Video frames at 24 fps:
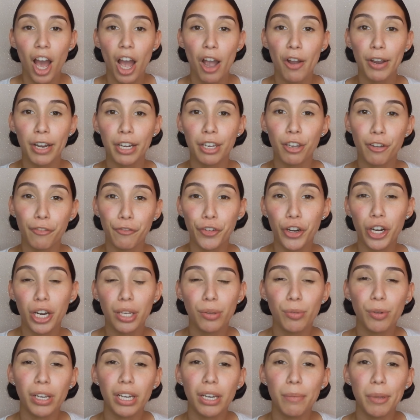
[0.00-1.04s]
Alright, so
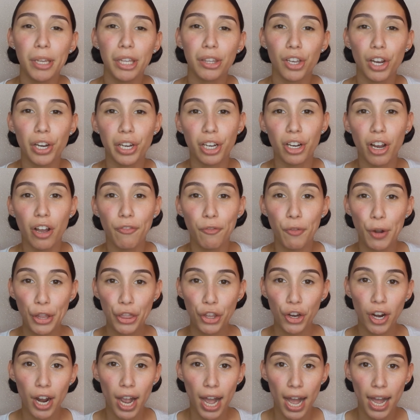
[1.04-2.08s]
first we're going to be starting off
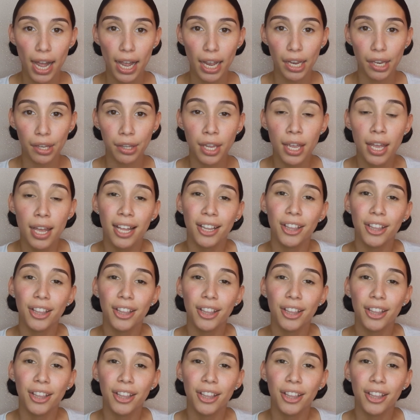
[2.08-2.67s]
with our eyes.